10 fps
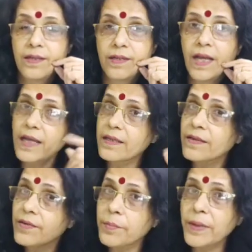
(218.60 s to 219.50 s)
and
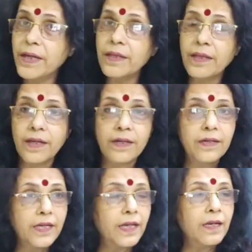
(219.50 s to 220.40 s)
remained there
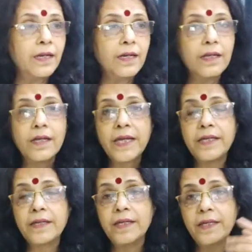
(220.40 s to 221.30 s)
till a
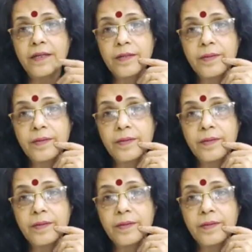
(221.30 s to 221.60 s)
lightning